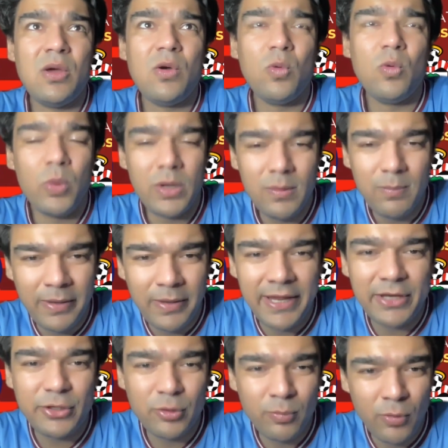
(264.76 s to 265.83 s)
will
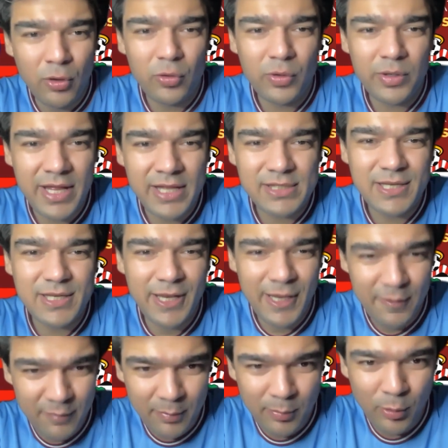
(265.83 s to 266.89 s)
play tomorrow against
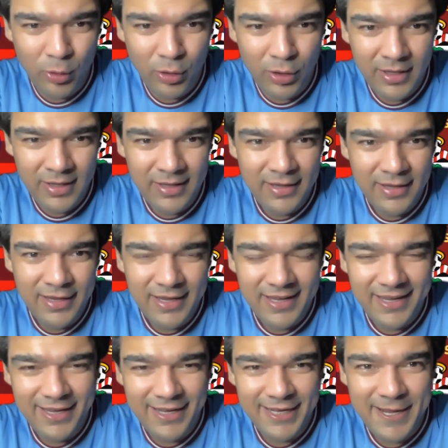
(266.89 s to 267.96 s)
Liverpool.
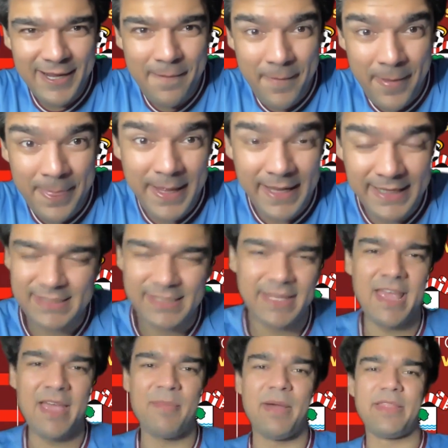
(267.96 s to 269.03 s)
And that's the
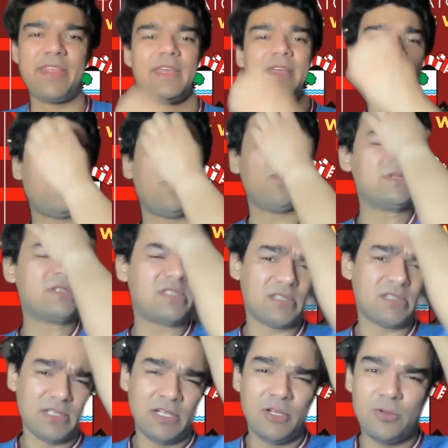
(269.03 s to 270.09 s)
game. I think
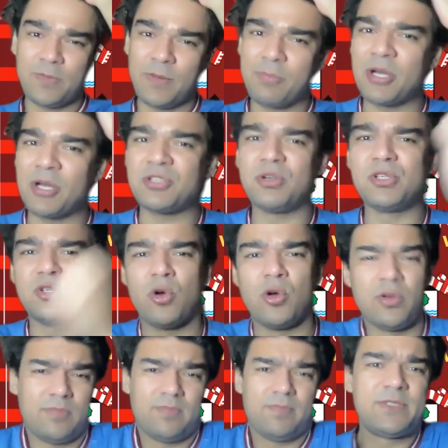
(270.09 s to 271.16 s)
the pressure is
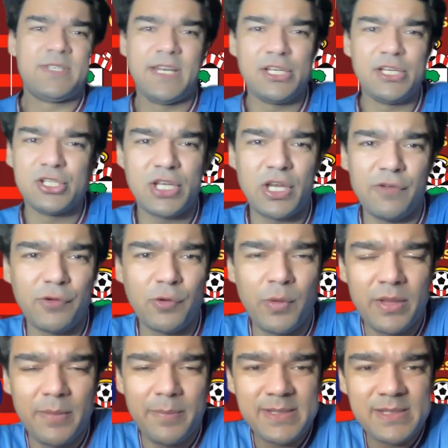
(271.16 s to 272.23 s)
on. City just kind of
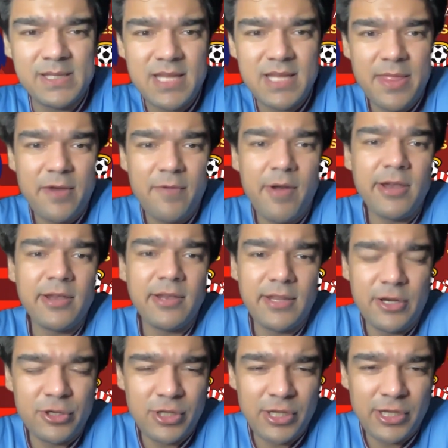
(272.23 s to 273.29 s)
doing the business at their end.
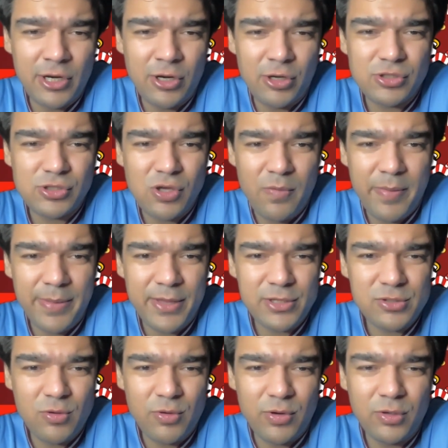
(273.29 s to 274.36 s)
They're not stopping. They're
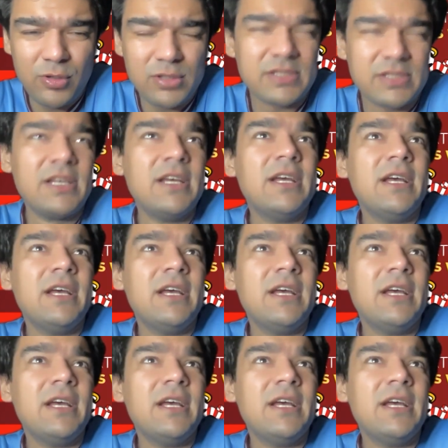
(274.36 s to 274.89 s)
scoring goals.